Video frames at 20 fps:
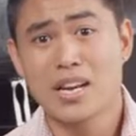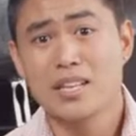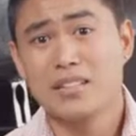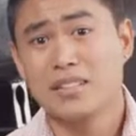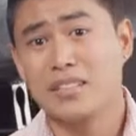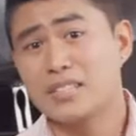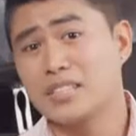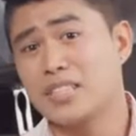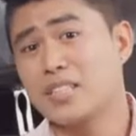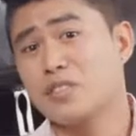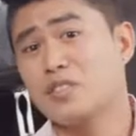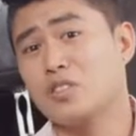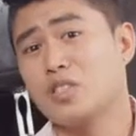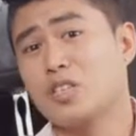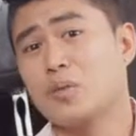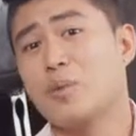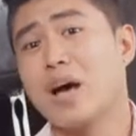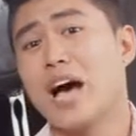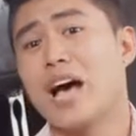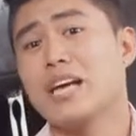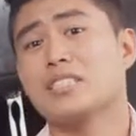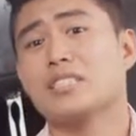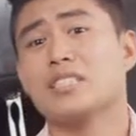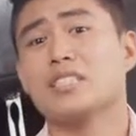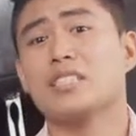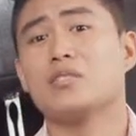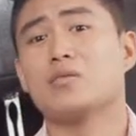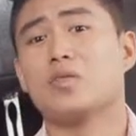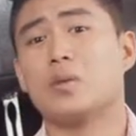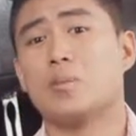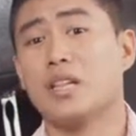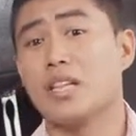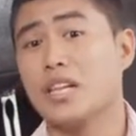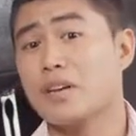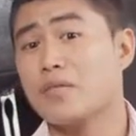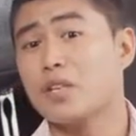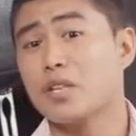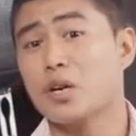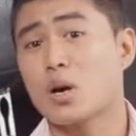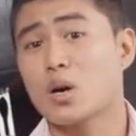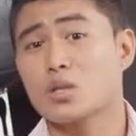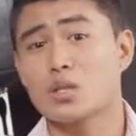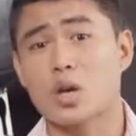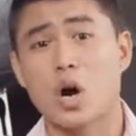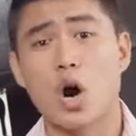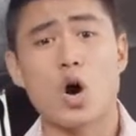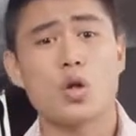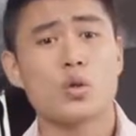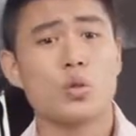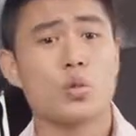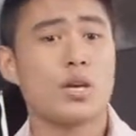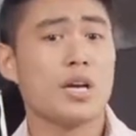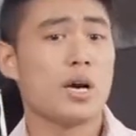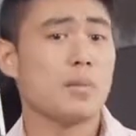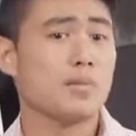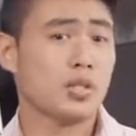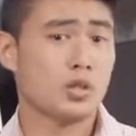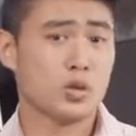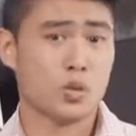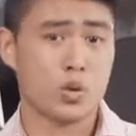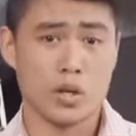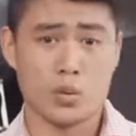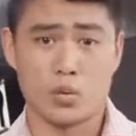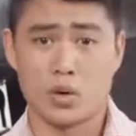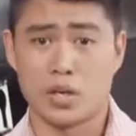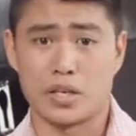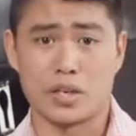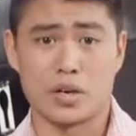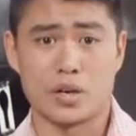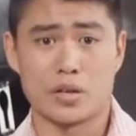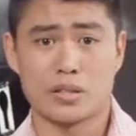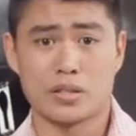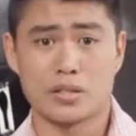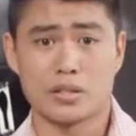This gives you capacities from 11 yards all the way up to 21 yards.